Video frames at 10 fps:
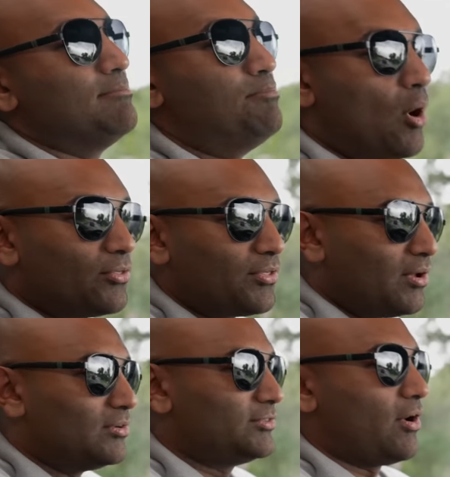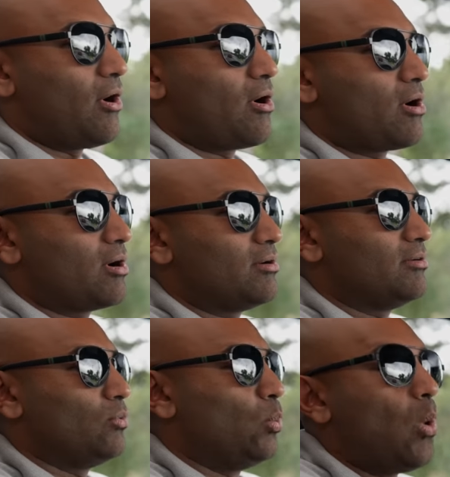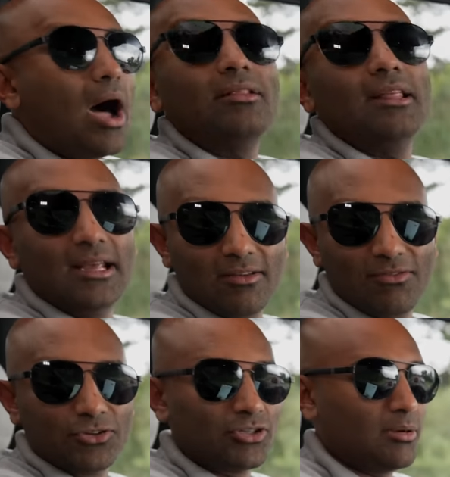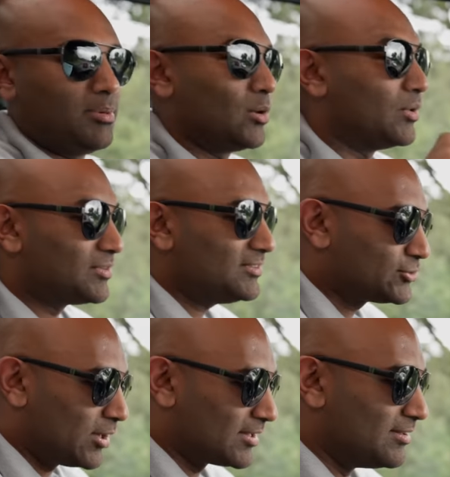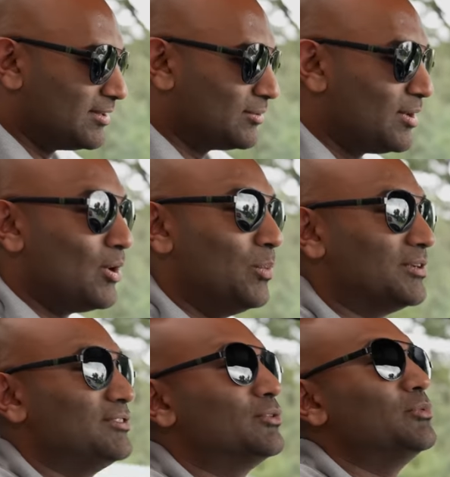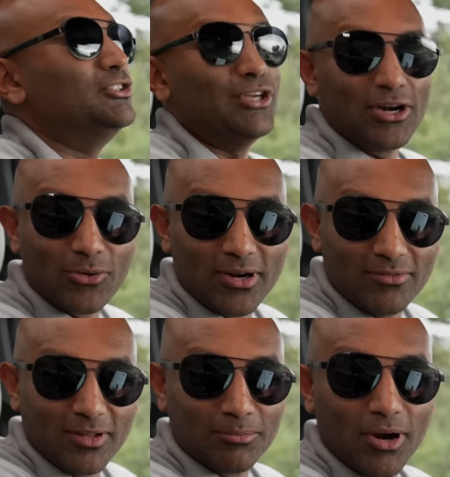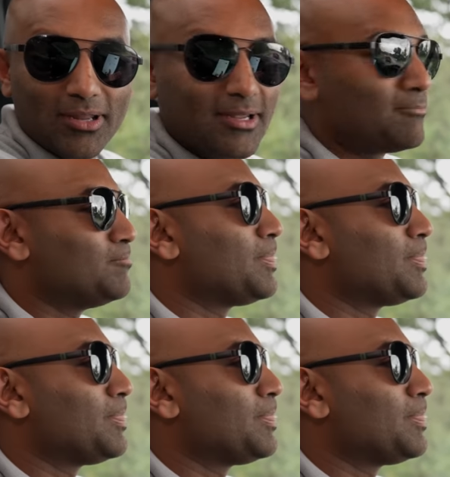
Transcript: Both of those are wildly inefficient compared to what this truck can do, which is regeneratively brake.